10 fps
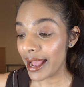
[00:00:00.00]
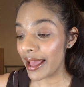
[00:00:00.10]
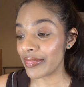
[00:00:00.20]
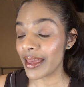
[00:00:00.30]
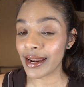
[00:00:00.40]

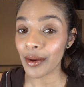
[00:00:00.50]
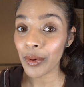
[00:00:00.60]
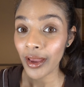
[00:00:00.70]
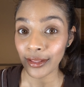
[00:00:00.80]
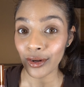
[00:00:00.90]
and then
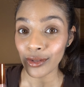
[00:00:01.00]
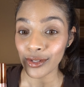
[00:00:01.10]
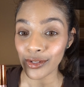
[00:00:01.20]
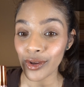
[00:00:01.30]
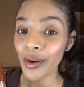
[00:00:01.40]
apply the gloss
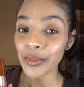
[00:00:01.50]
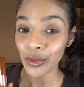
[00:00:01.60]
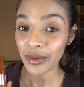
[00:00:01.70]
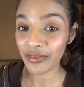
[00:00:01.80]
on top, you'll be